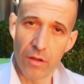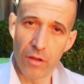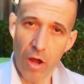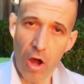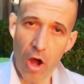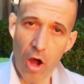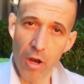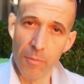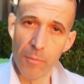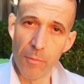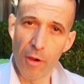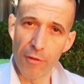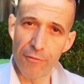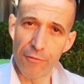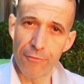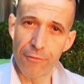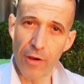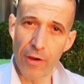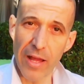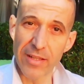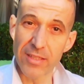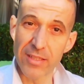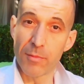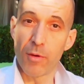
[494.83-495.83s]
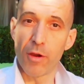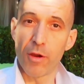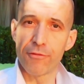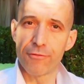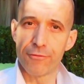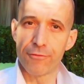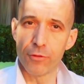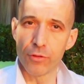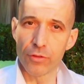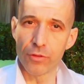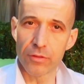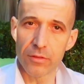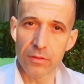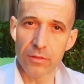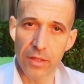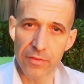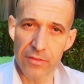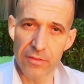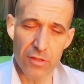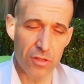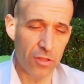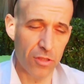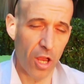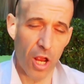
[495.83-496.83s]
on under my foot. Now,
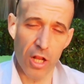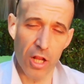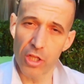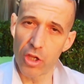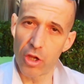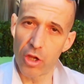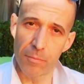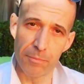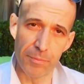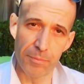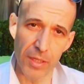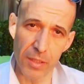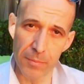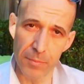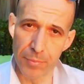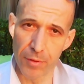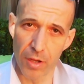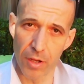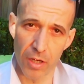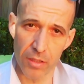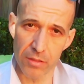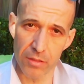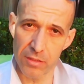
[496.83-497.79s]
this is only on big bike.